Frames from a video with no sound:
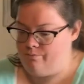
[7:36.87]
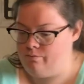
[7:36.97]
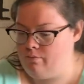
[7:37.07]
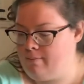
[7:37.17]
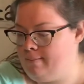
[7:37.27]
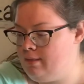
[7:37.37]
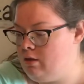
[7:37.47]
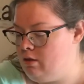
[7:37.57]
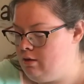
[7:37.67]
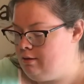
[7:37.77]

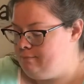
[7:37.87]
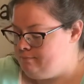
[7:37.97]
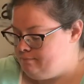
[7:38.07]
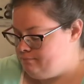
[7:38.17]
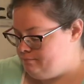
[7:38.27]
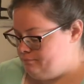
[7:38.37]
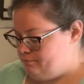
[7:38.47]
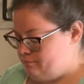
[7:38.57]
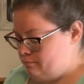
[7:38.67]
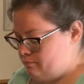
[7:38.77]

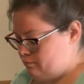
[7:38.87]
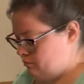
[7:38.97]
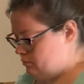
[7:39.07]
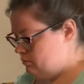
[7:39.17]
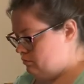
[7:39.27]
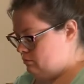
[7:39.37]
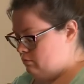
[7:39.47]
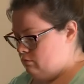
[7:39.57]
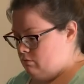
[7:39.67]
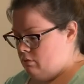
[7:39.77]

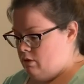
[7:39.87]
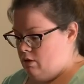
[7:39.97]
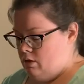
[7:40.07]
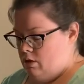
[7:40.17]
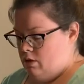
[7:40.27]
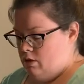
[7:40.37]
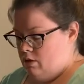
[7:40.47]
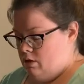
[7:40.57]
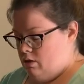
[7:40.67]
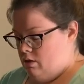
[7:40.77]

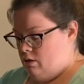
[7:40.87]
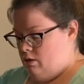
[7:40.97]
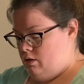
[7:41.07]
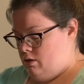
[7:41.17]
Nobody speaks.